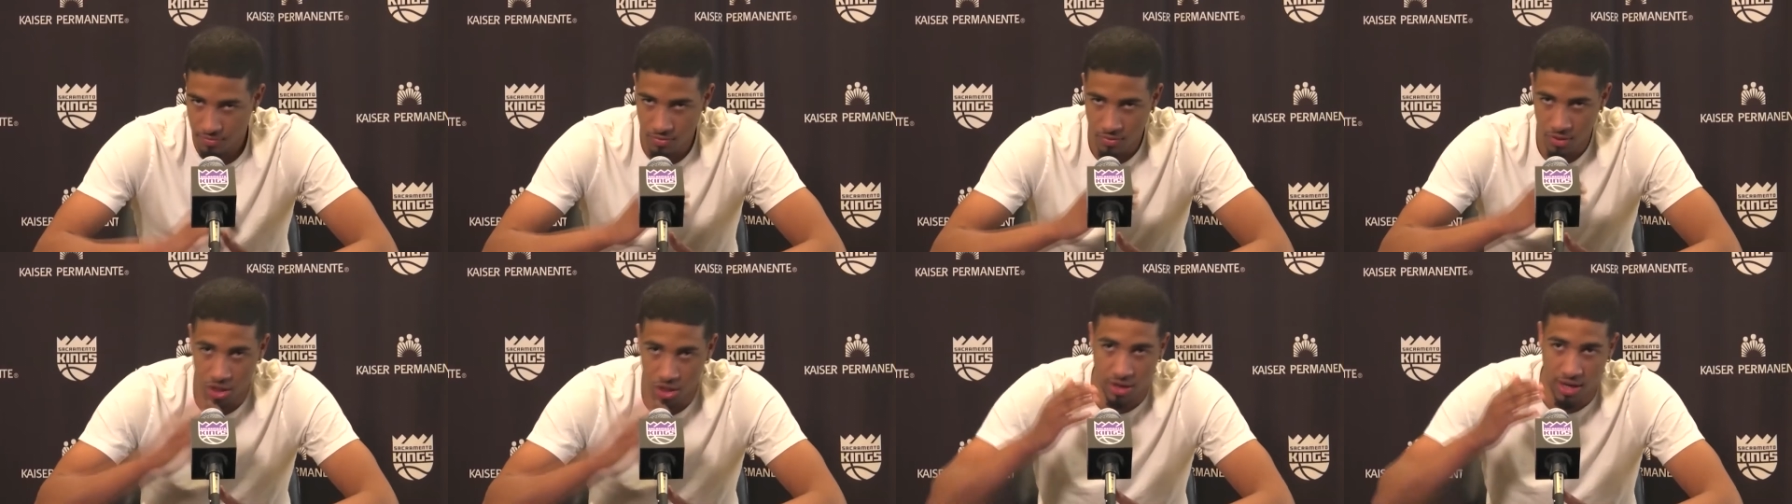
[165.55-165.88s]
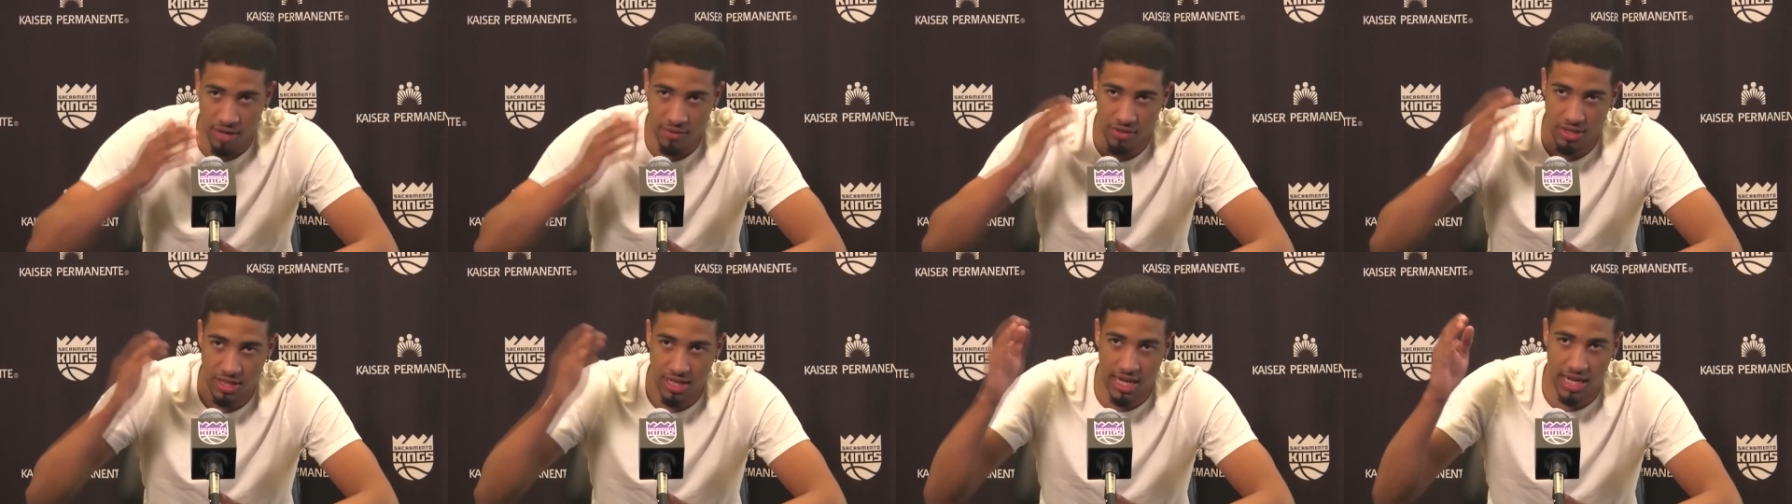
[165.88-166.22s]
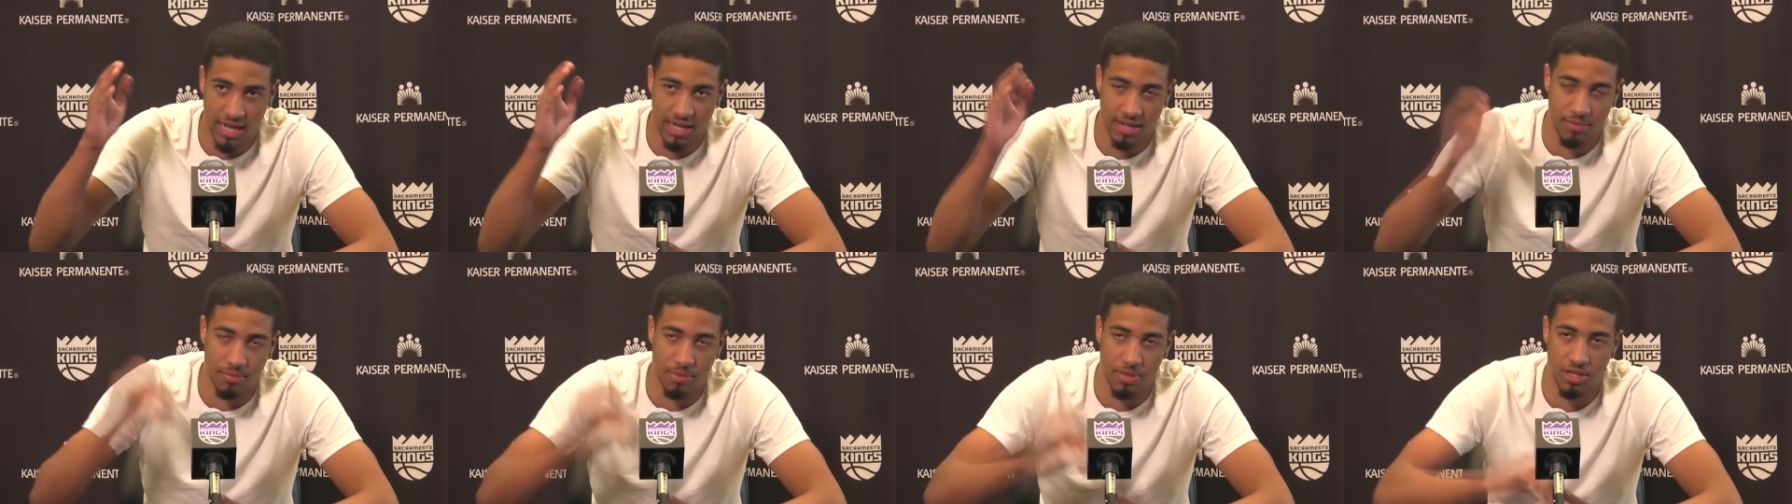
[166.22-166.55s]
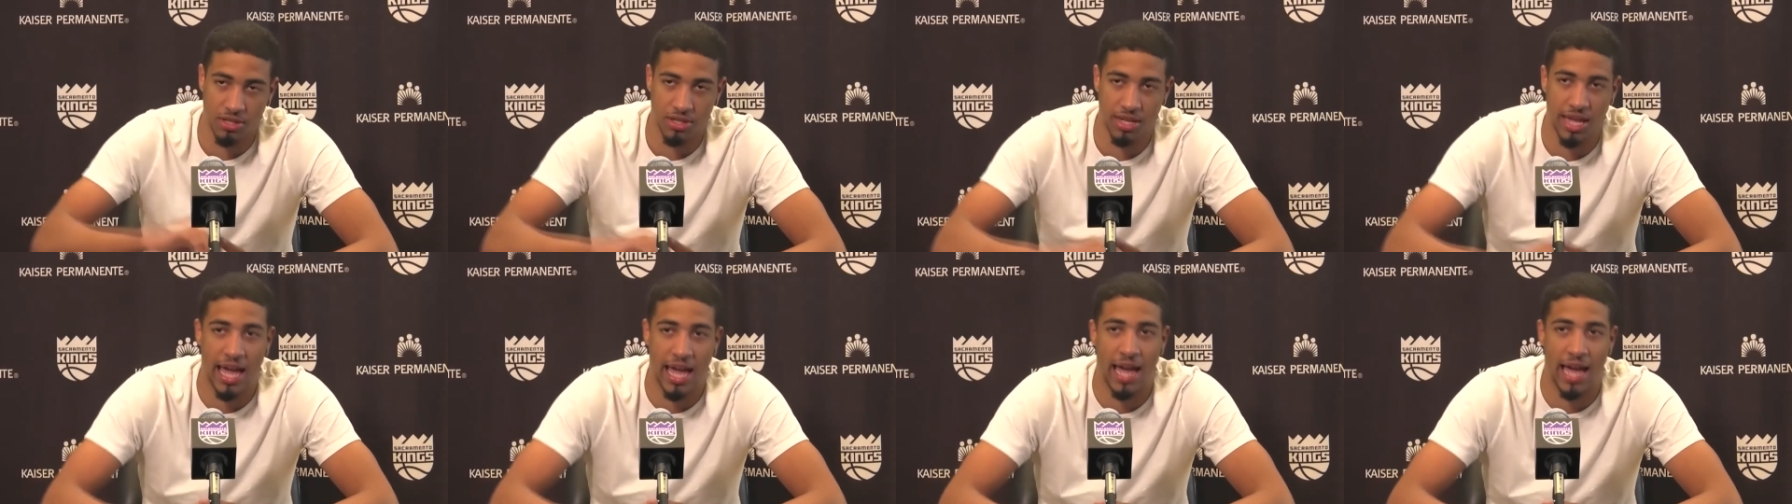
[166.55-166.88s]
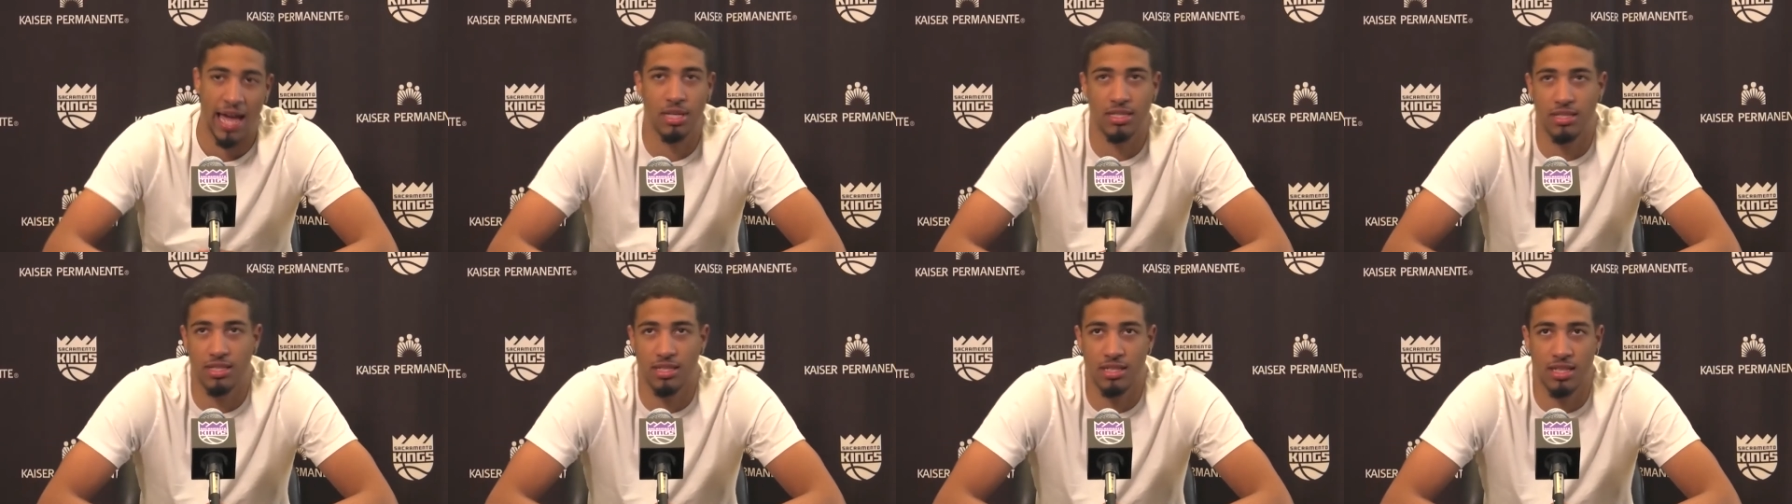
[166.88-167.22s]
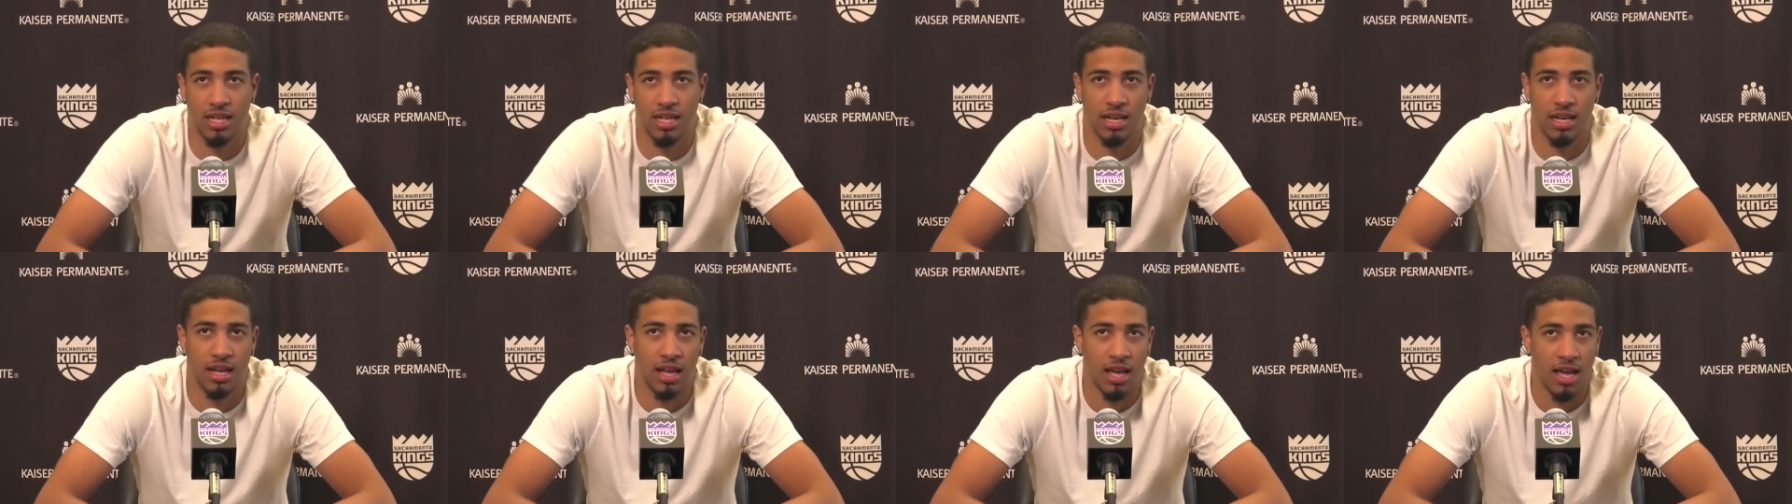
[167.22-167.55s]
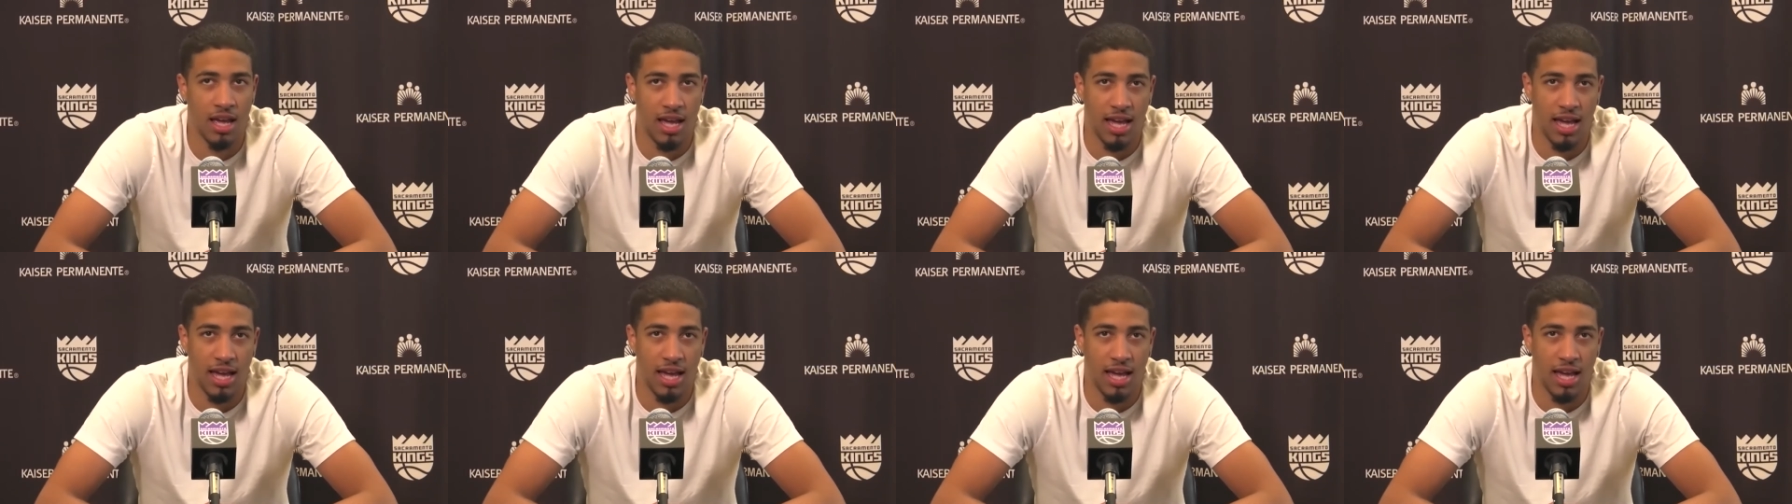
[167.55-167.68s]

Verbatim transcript: you know every day to build habits, and then